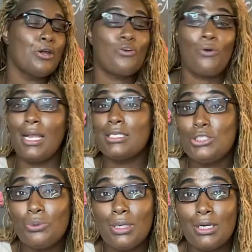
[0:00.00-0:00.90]
Craig's
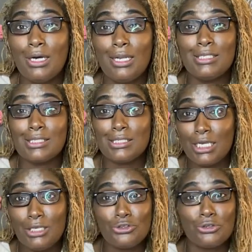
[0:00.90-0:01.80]
doing good. He's a
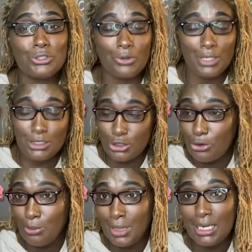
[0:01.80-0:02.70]
teacher, so he's
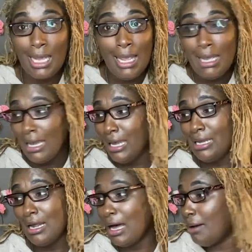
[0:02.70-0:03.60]
Zooming.
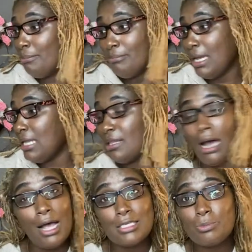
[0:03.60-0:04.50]
And I'm in the
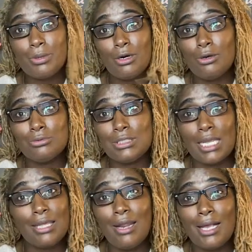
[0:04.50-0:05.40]
hospital
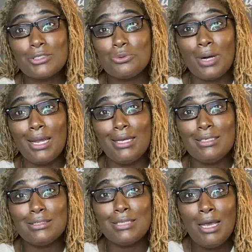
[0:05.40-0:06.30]
taking
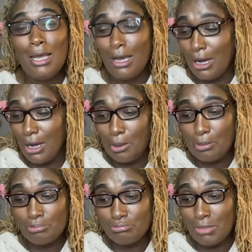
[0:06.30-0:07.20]
x-rays,
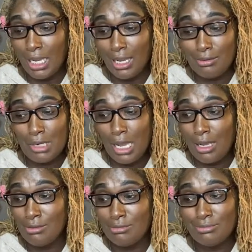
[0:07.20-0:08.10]

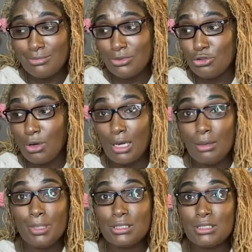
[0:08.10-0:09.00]
and trying to
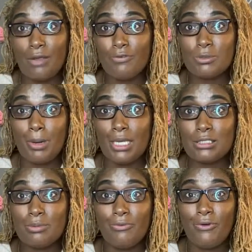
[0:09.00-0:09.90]
be as safe as
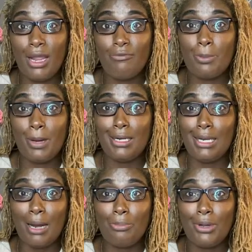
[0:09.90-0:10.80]
possible for everybody,
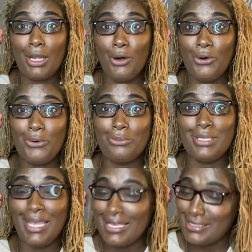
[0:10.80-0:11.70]
not bring it home.
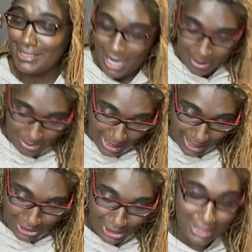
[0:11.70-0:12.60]
Yes, update,
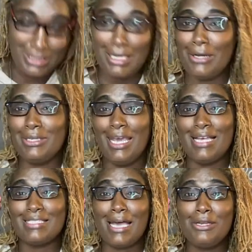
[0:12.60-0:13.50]
Chantel.
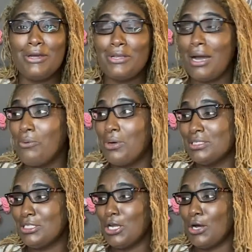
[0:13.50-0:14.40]
Yes, I know y'all wanted
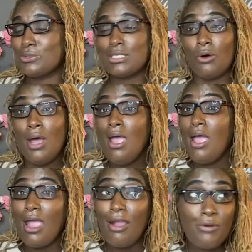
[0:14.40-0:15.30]
to know. So
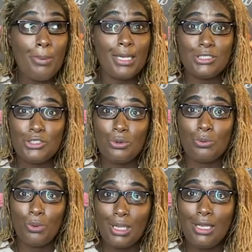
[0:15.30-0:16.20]
everybody's
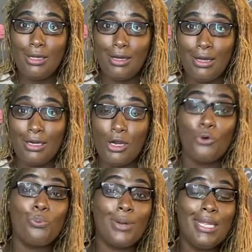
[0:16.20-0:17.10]
doing really good.
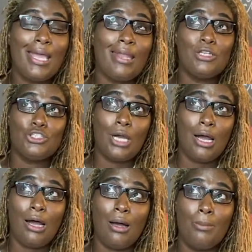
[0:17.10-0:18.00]
Ree got a
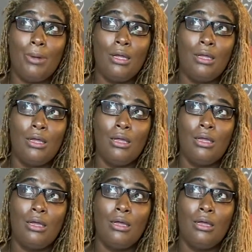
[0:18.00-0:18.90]
job.
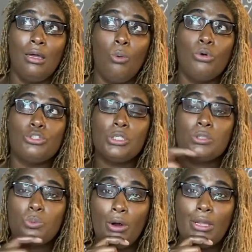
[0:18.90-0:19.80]
Well, she's
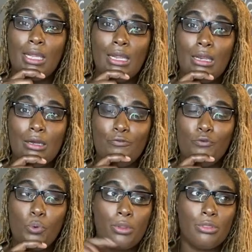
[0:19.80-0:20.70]
working
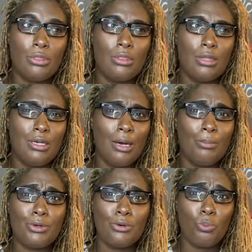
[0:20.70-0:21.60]
for the
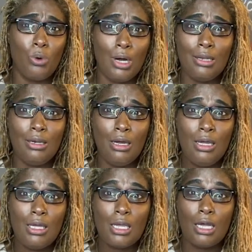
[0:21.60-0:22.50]
#1
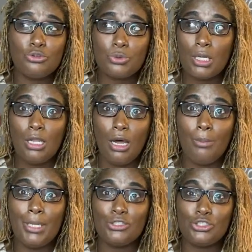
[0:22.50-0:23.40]
country
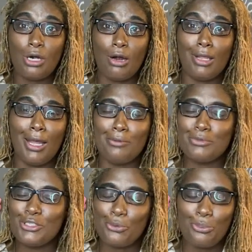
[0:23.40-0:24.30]
club in Charlotte. I'm
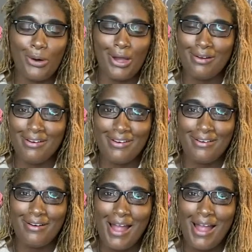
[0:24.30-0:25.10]
so proud of her.